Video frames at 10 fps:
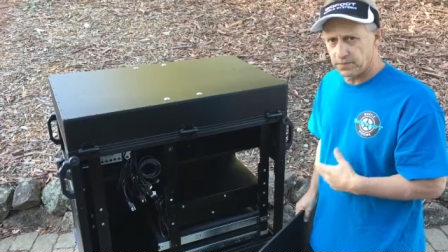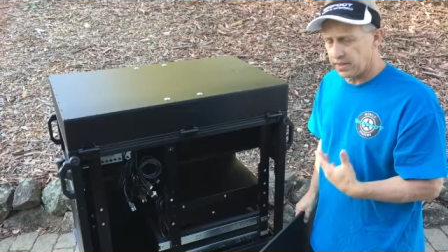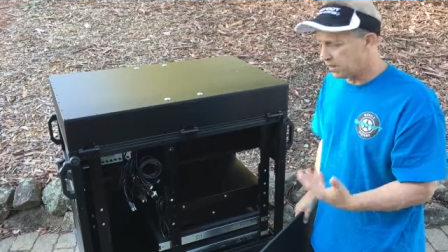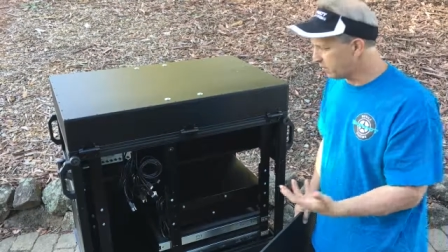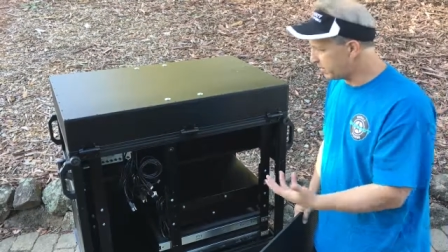
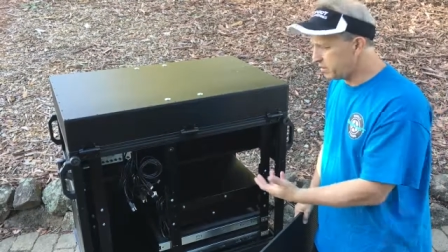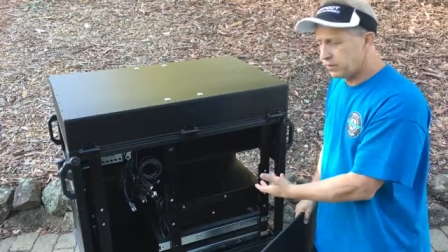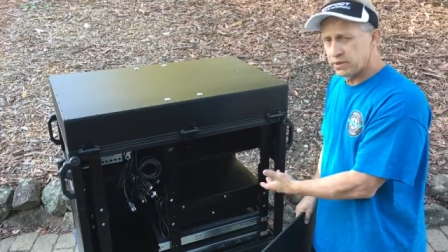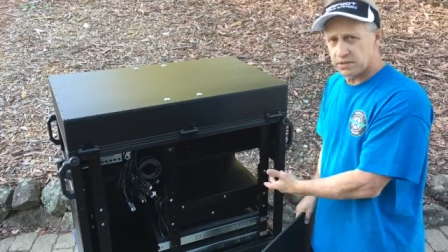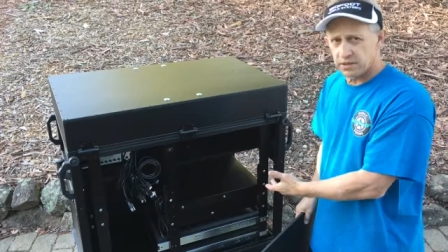not only
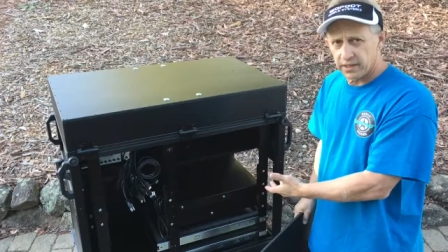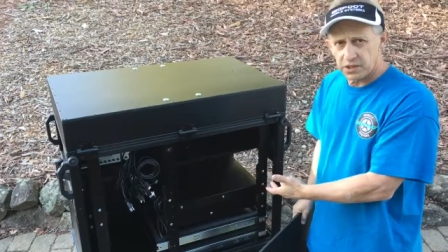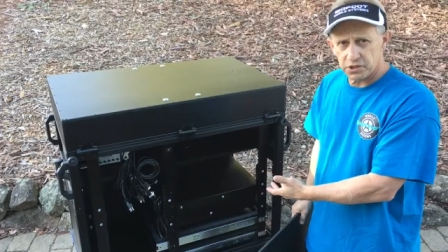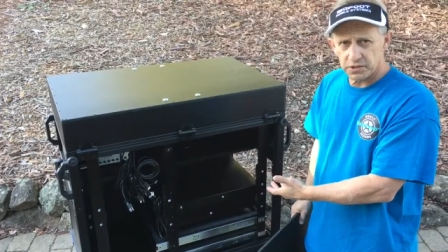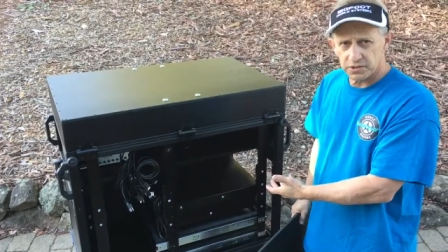do
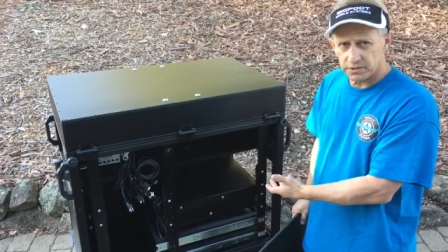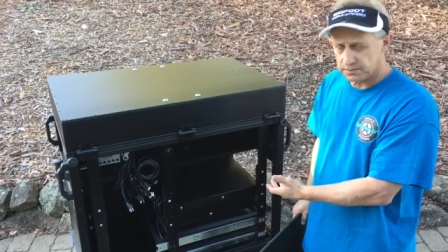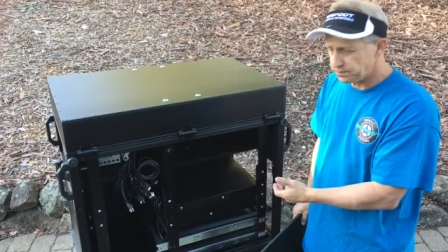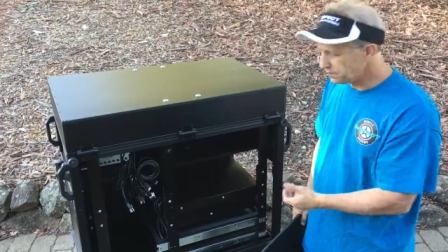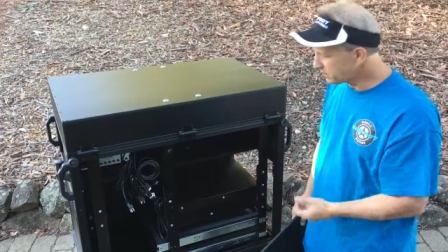installations
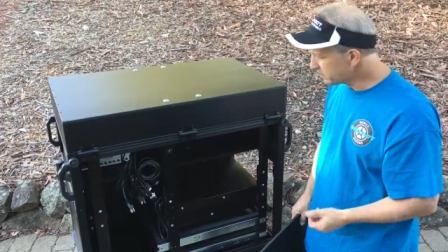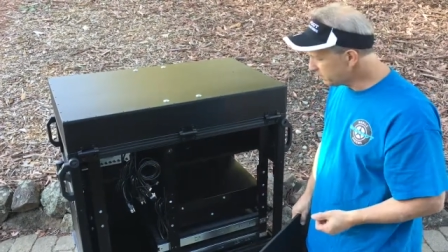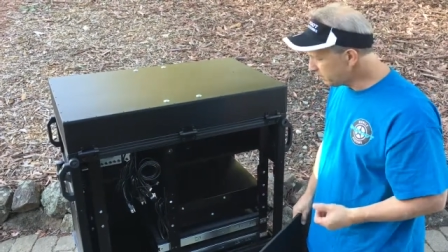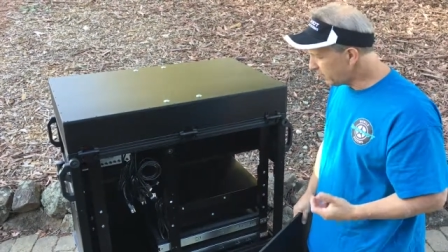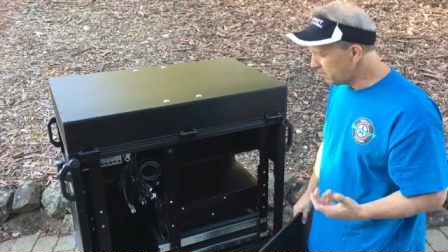
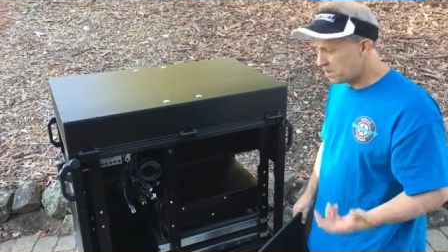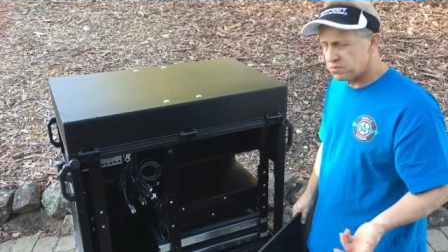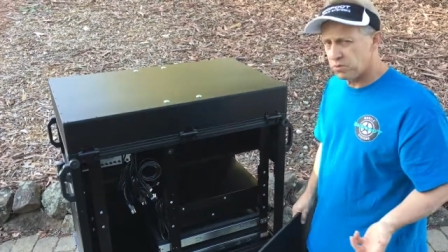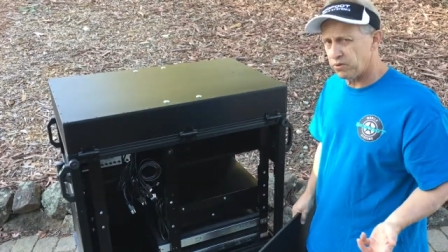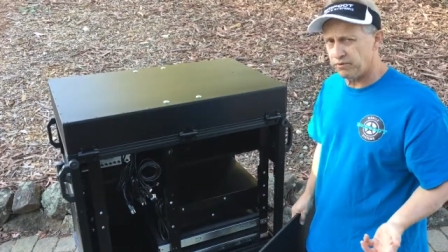
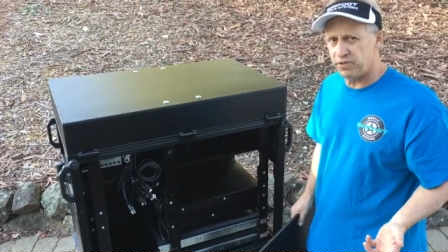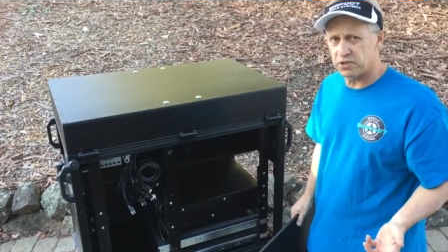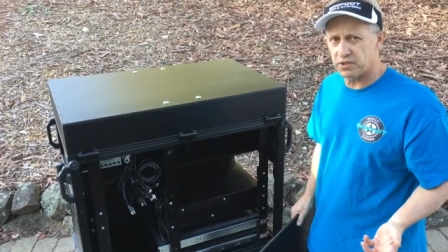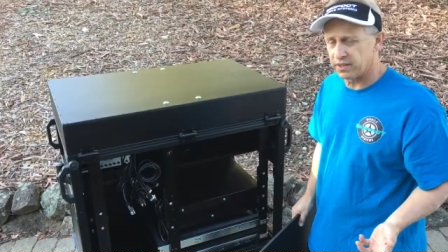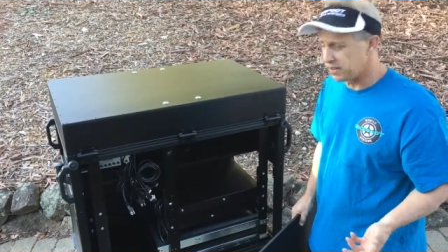much more
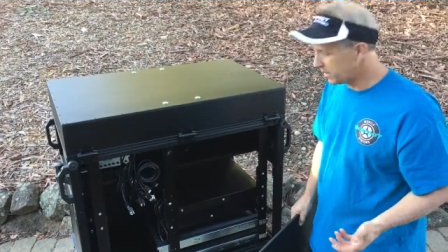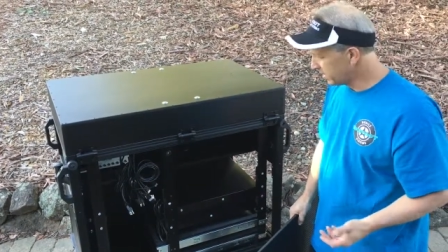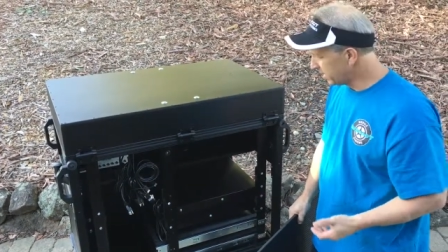efficiently